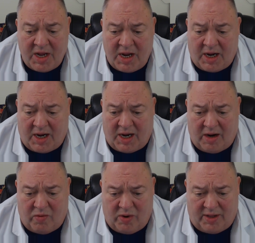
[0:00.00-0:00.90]

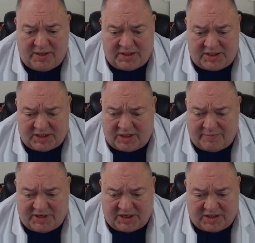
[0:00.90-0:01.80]
When the
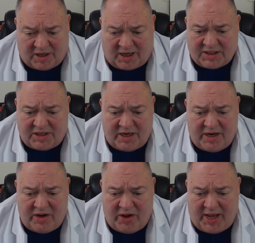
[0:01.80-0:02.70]
system's
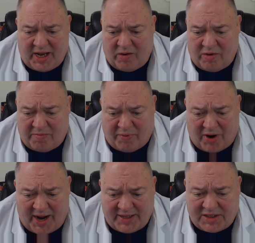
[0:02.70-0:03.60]
exhausted, you hit it with
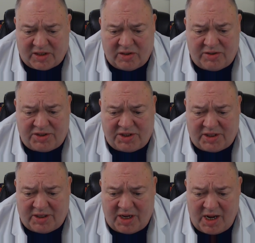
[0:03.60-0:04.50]
brine
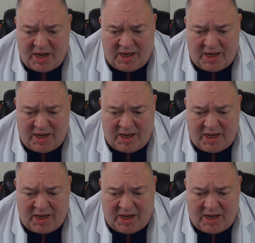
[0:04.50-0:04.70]
solution, and